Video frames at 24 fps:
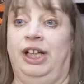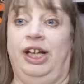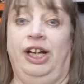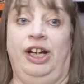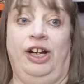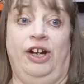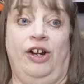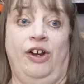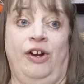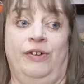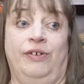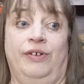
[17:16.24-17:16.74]

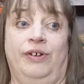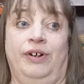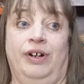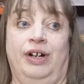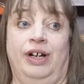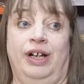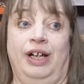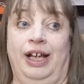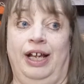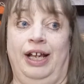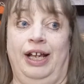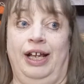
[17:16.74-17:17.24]
you know,
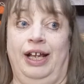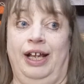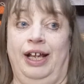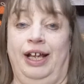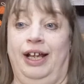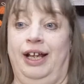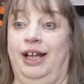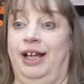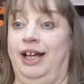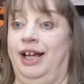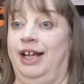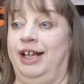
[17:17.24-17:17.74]

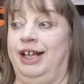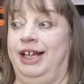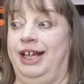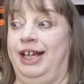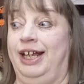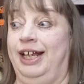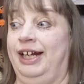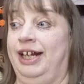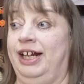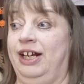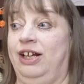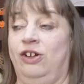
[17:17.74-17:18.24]

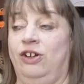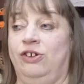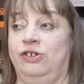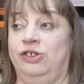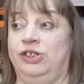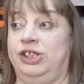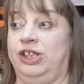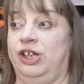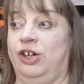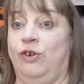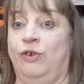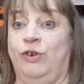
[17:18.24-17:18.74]
getting
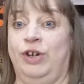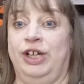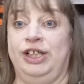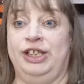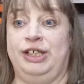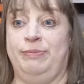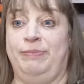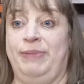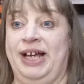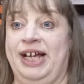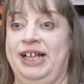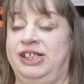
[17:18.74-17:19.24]
close to going
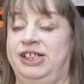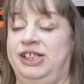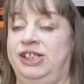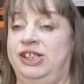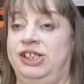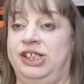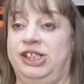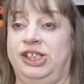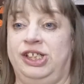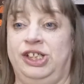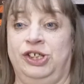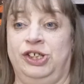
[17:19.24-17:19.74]
to bed,
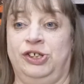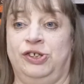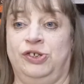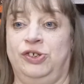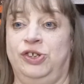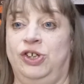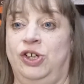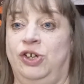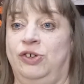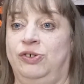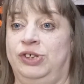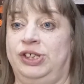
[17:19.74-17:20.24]
still
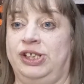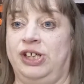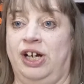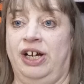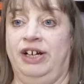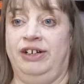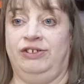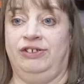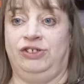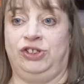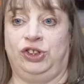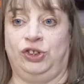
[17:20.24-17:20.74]
no
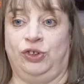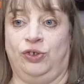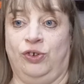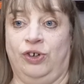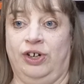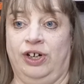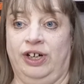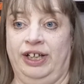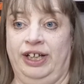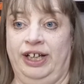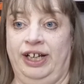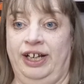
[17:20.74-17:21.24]
sign of
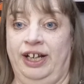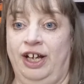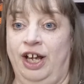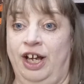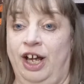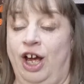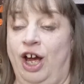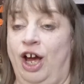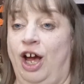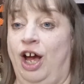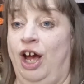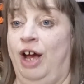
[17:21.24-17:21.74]
Chorley.
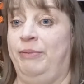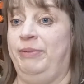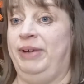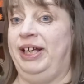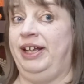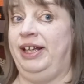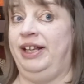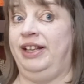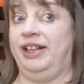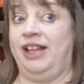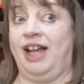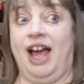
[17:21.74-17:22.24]
I
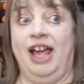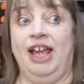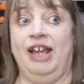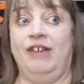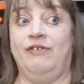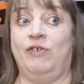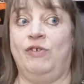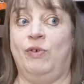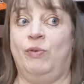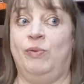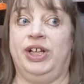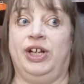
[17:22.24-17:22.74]
mean, I
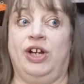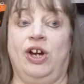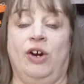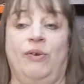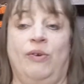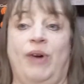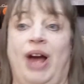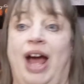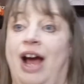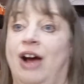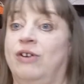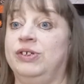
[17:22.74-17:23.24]
even would
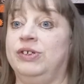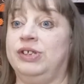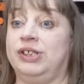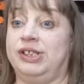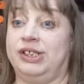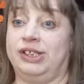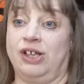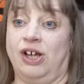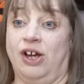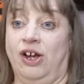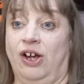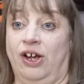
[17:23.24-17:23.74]
go
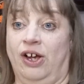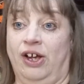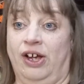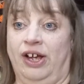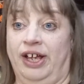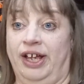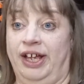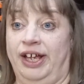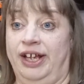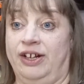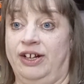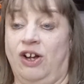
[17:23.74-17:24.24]

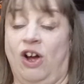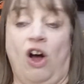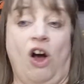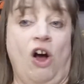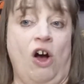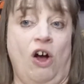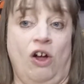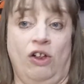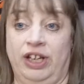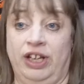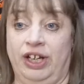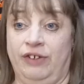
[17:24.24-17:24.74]
outside
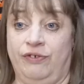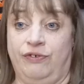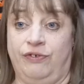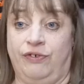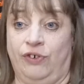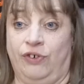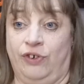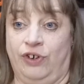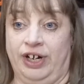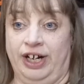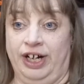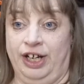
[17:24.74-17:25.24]
calling
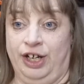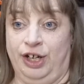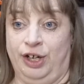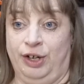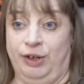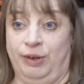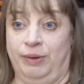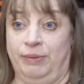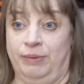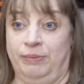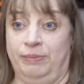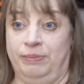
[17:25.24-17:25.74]
for
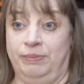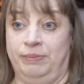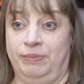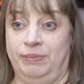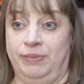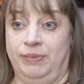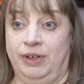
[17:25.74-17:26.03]
him,